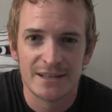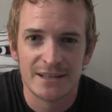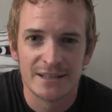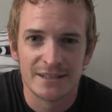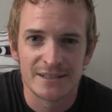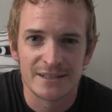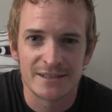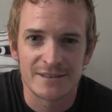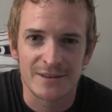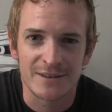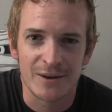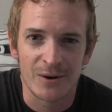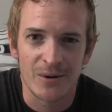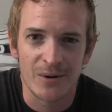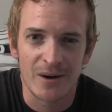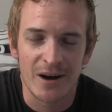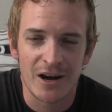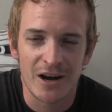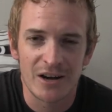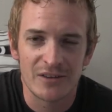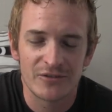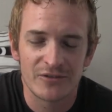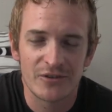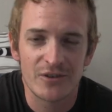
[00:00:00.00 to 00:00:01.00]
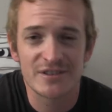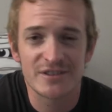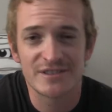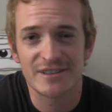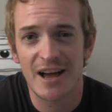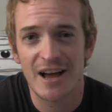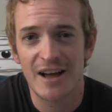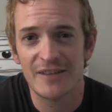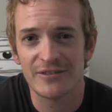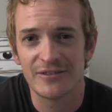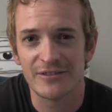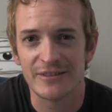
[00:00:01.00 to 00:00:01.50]
So first
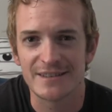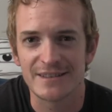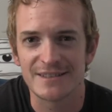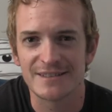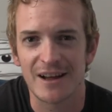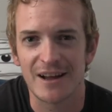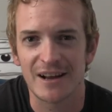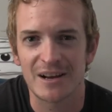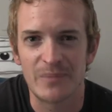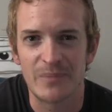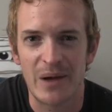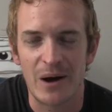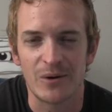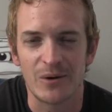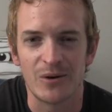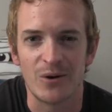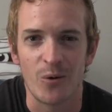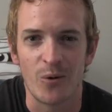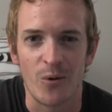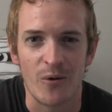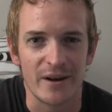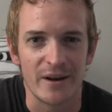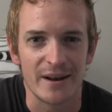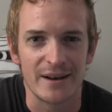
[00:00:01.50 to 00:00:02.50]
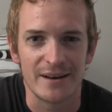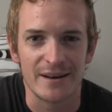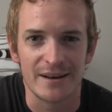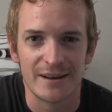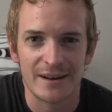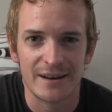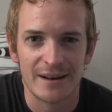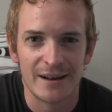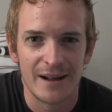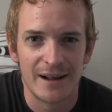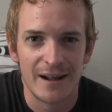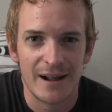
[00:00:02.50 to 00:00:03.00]
off, let's talk about Gordon.
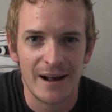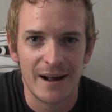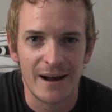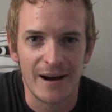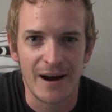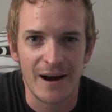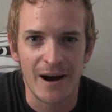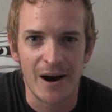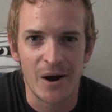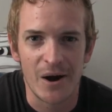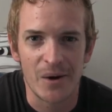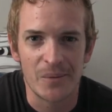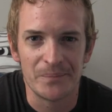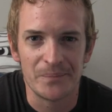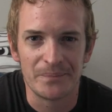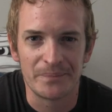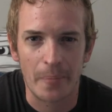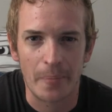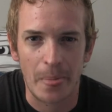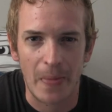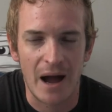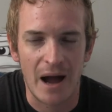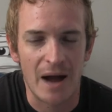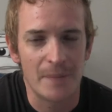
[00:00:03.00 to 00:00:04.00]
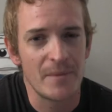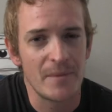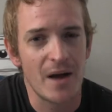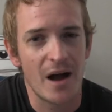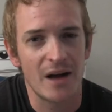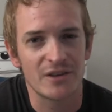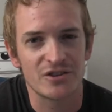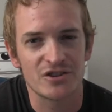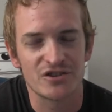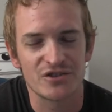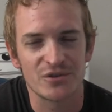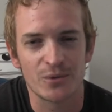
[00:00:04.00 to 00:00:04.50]
I'm
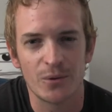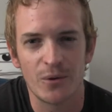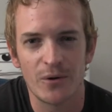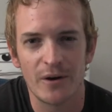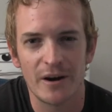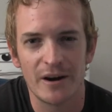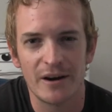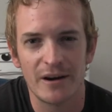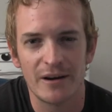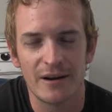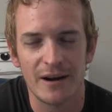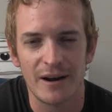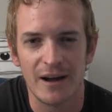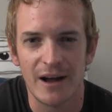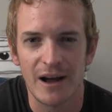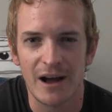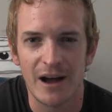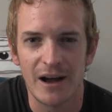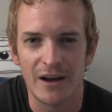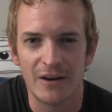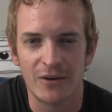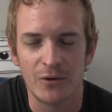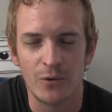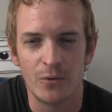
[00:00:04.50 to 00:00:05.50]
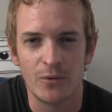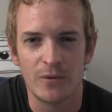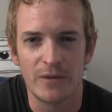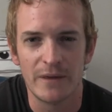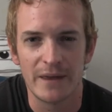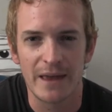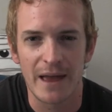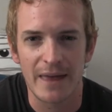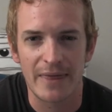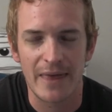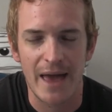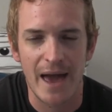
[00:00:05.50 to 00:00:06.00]
not sure who
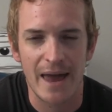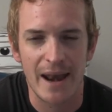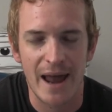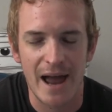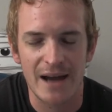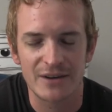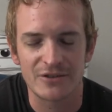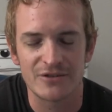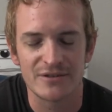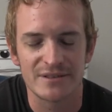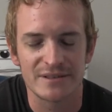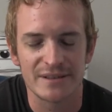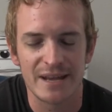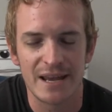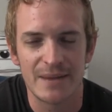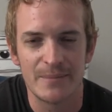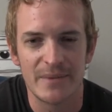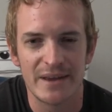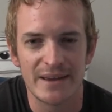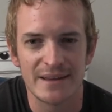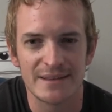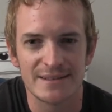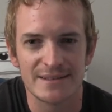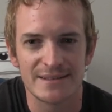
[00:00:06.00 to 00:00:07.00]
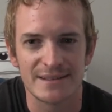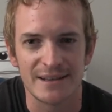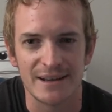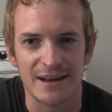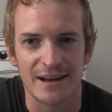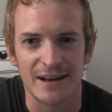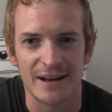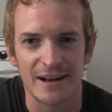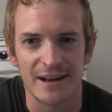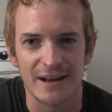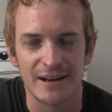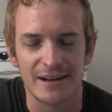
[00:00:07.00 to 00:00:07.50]
that actor's name is.
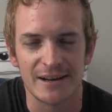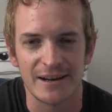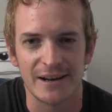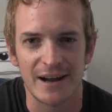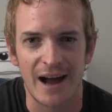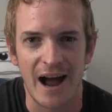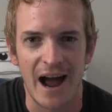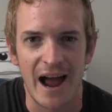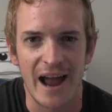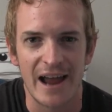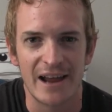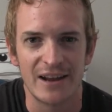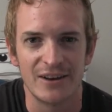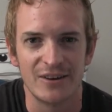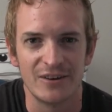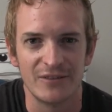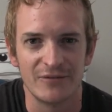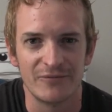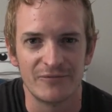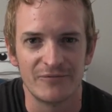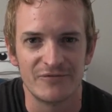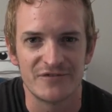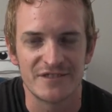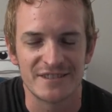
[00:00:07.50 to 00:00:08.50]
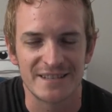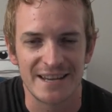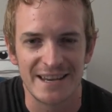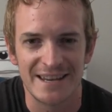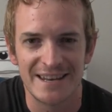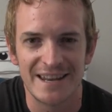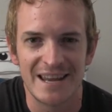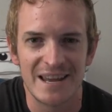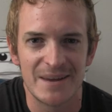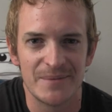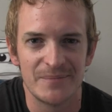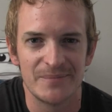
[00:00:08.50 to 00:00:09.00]
I've
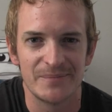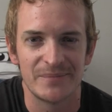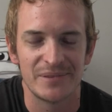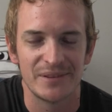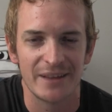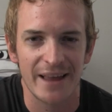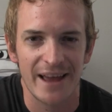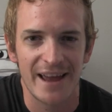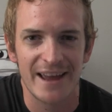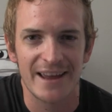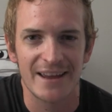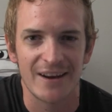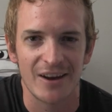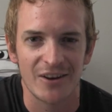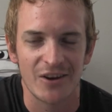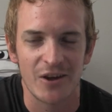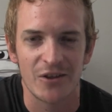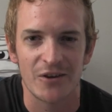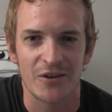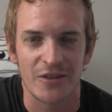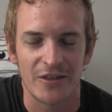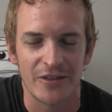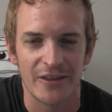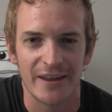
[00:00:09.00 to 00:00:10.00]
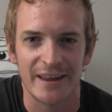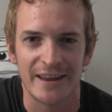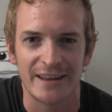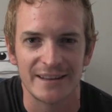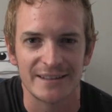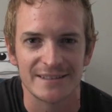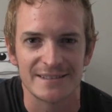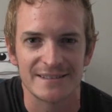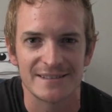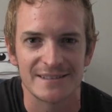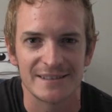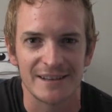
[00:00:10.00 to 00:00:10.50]
seen him play on other
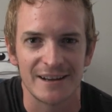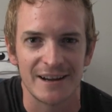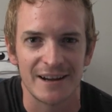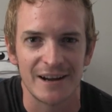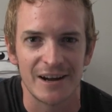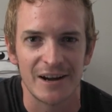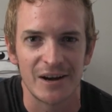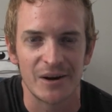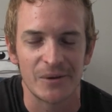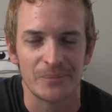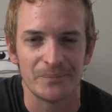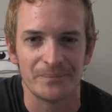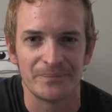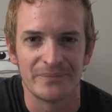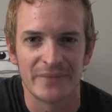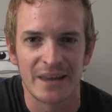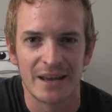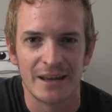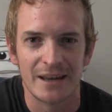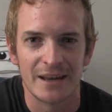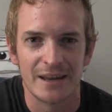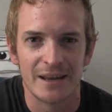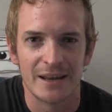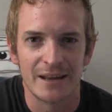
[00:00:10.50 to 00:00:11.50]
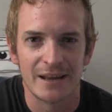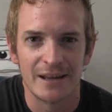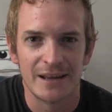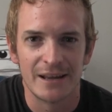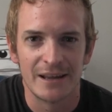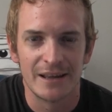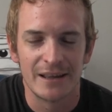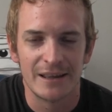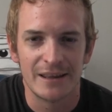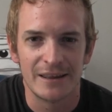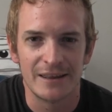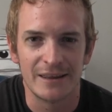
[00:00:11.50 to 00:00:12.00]
things.
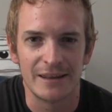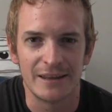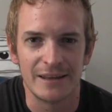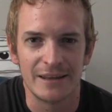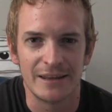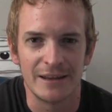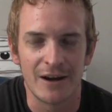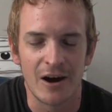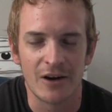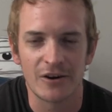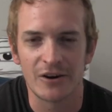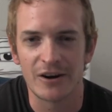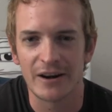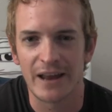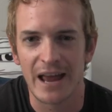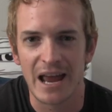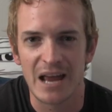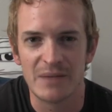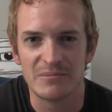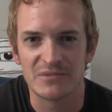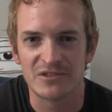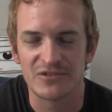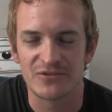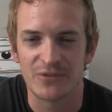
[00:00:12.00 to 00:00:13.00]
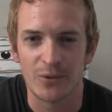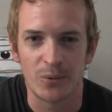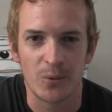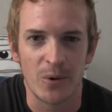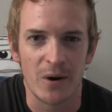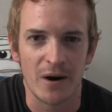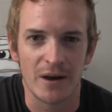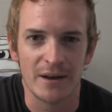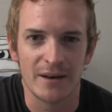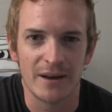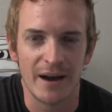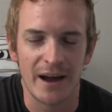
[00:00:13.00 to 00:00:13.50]
The Hunger Games, for
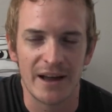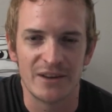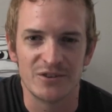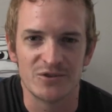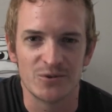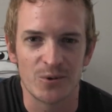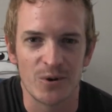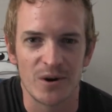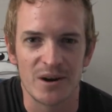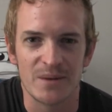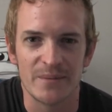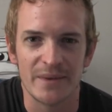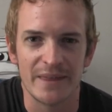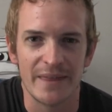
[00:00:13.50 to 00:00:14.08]
one, I enjoyed him